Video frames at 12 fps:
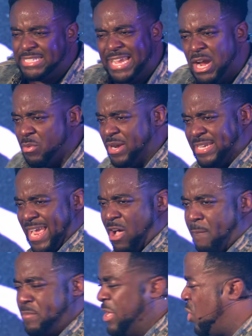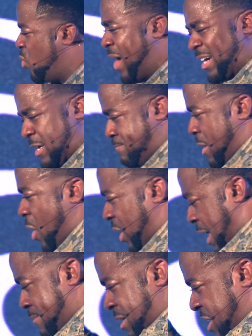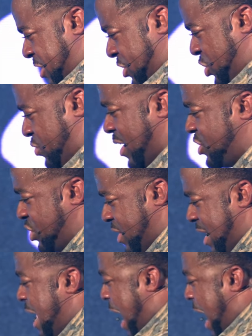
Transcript: tear it down. Be a wrecking ball. I'm under construction.